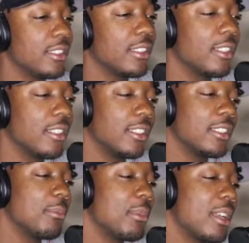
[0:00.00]
other niggas,
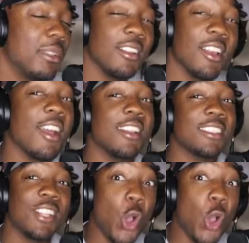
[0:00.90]
they might be lying and saying,